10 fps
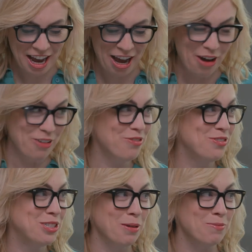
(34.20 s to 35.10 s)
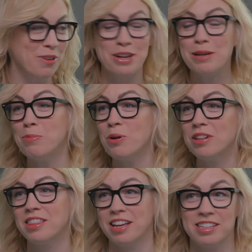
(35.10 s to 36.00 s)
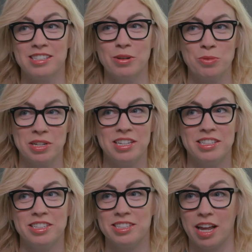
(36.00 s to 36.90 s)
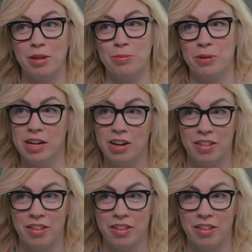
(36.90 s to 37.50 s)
have some very important things that we need to celebrate